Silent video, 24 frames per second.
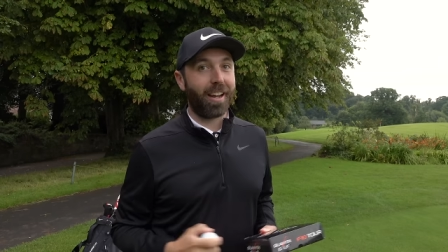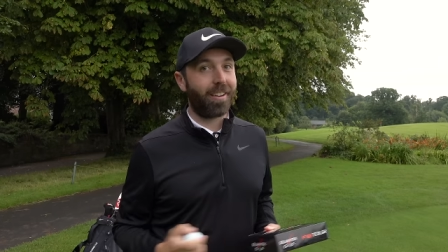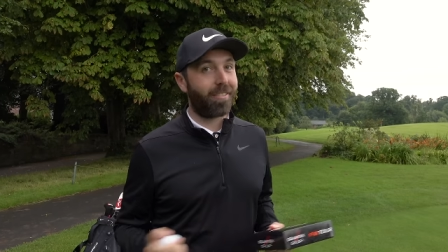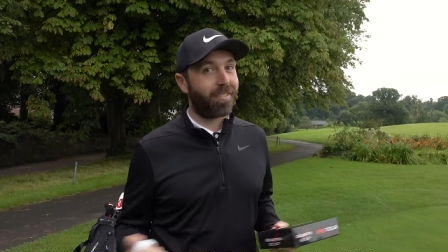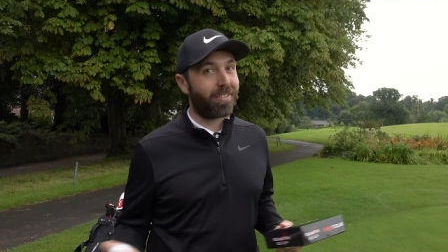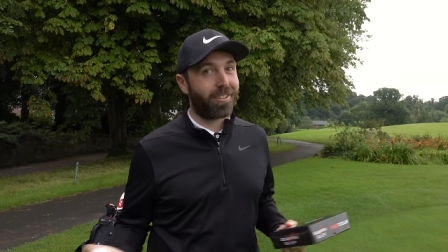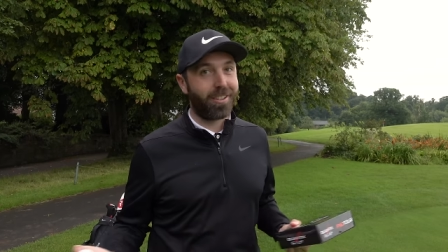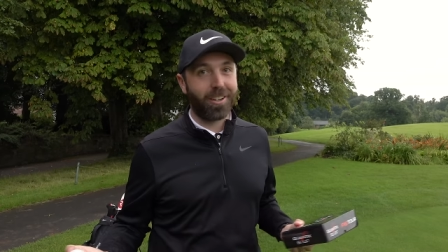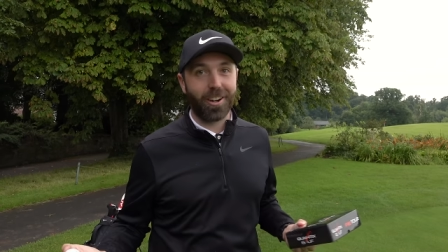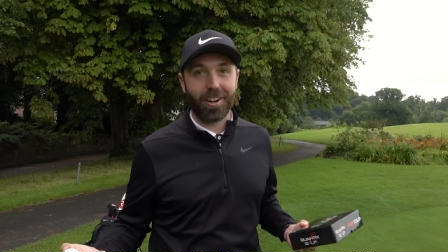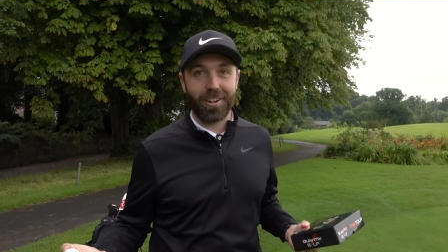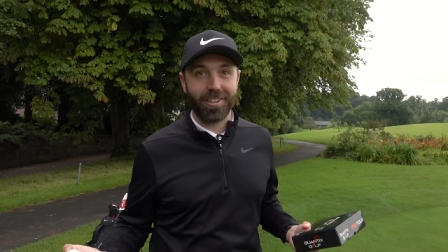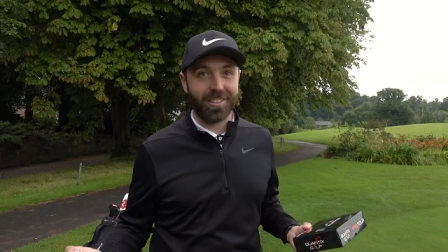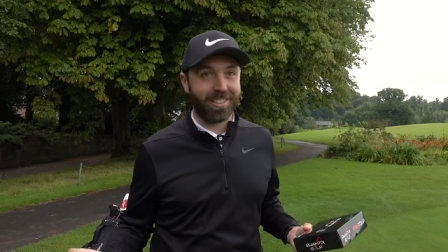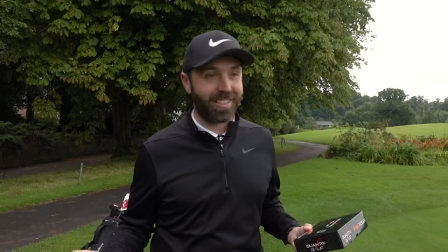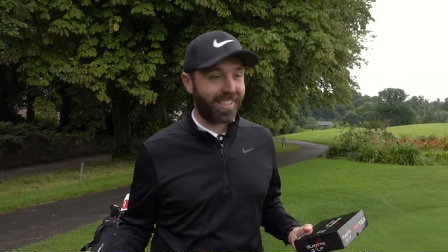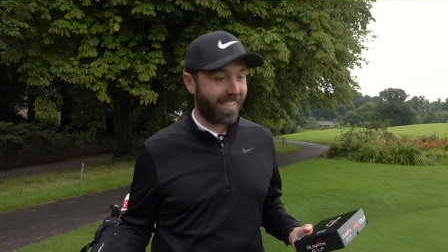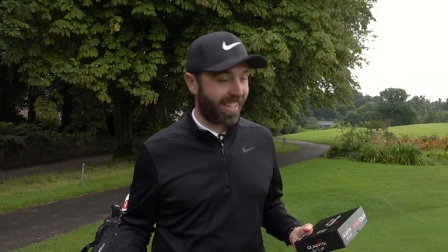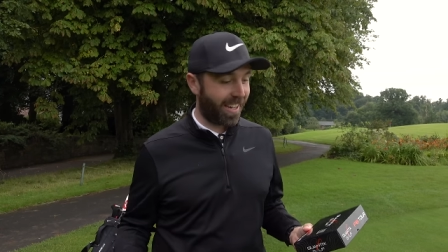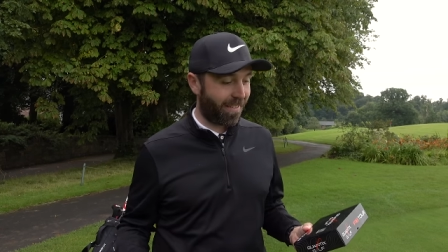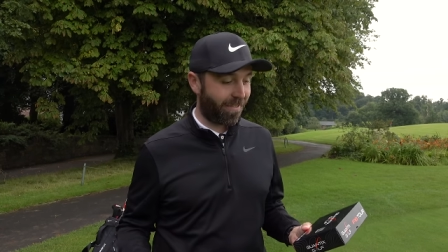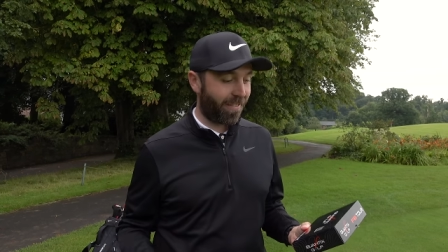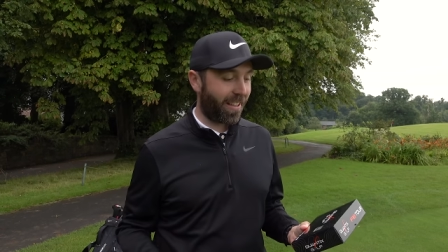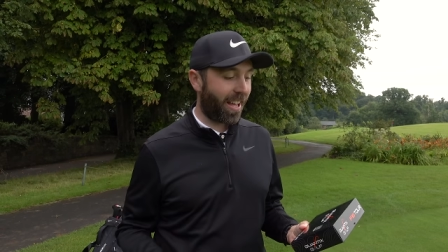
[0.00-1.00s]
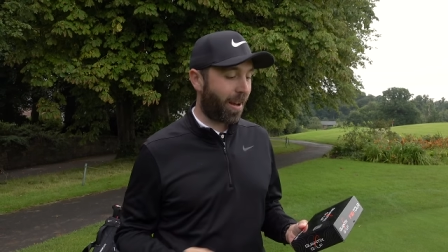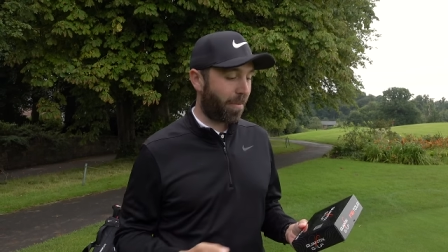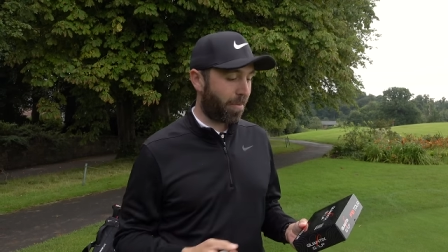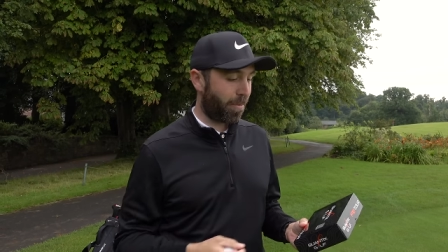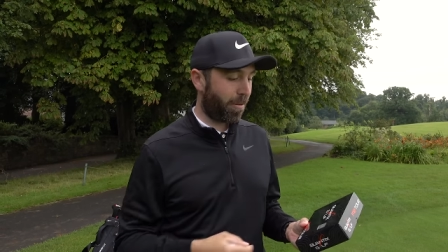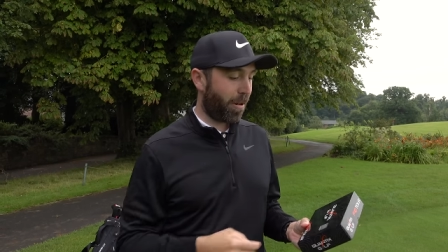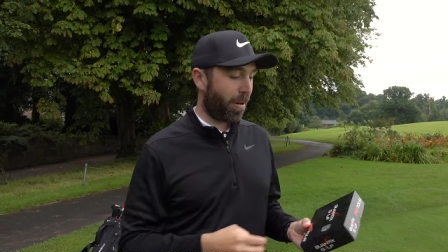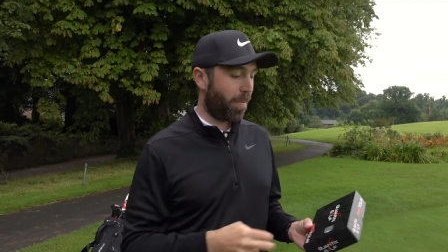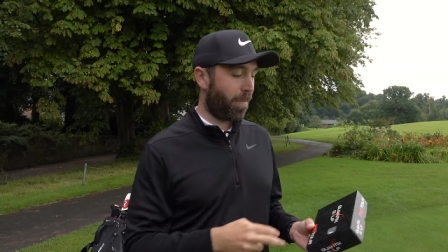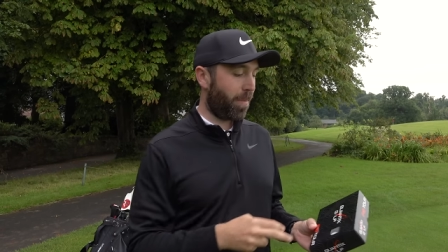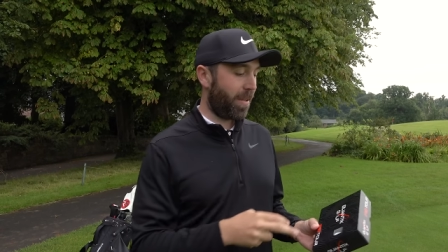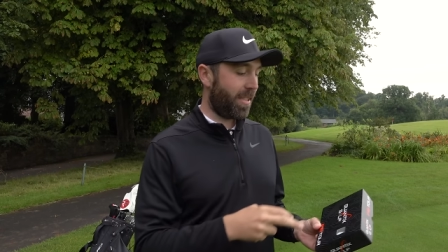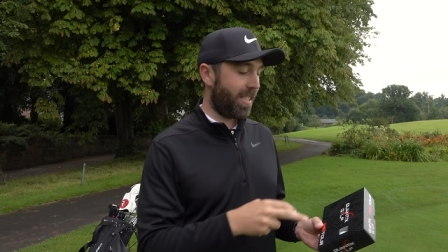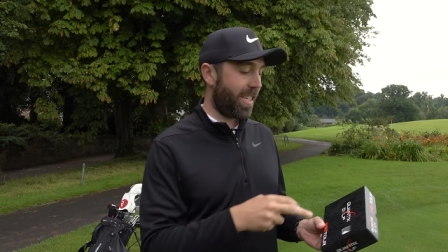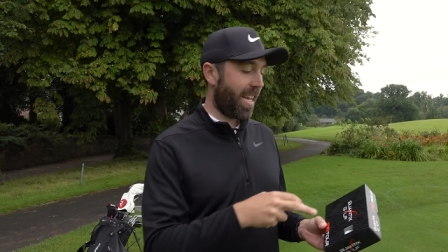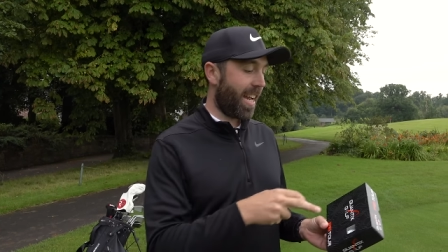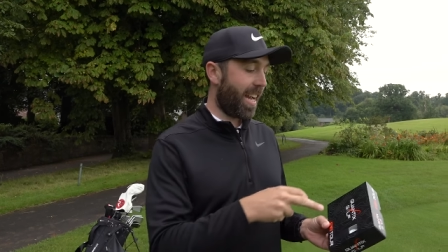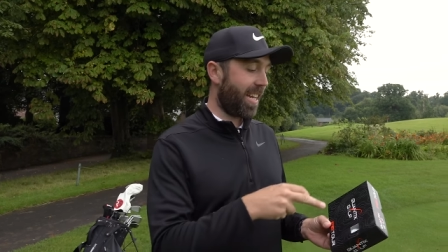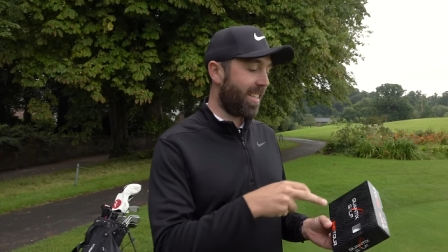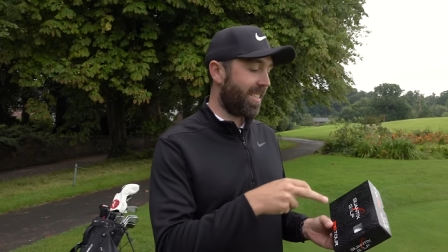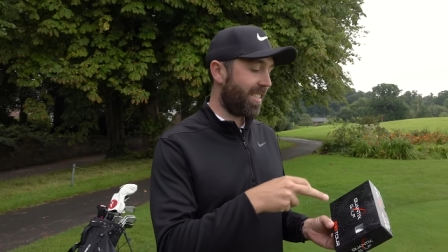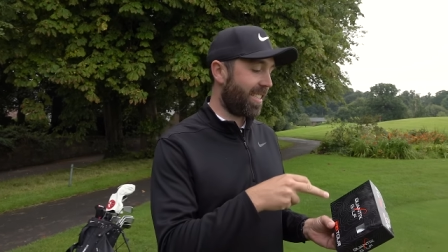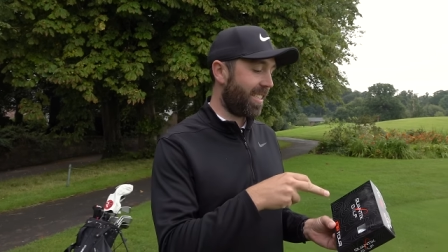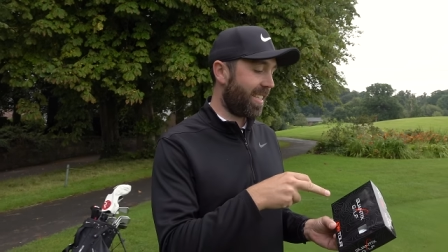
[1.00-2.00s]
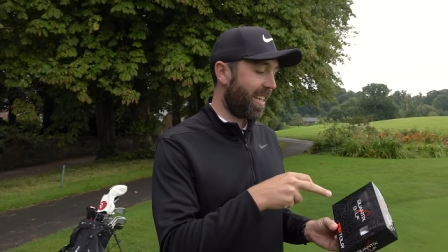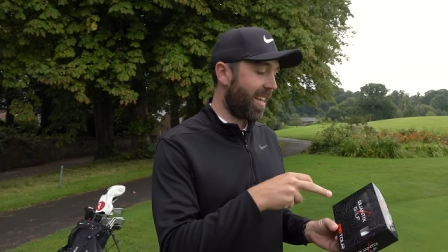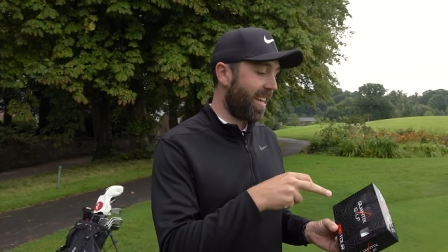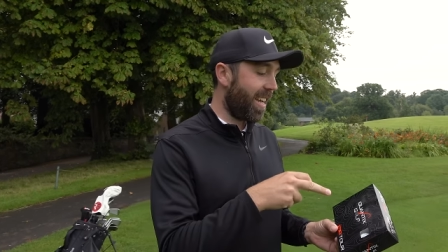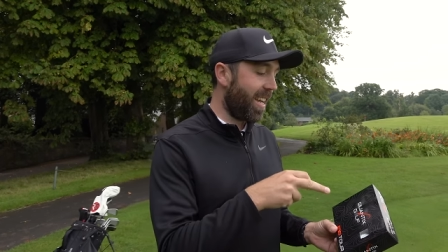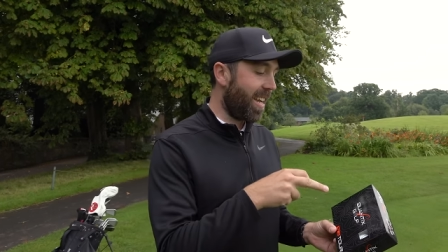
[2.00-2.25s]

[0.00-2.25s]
I've got to give that a proper test.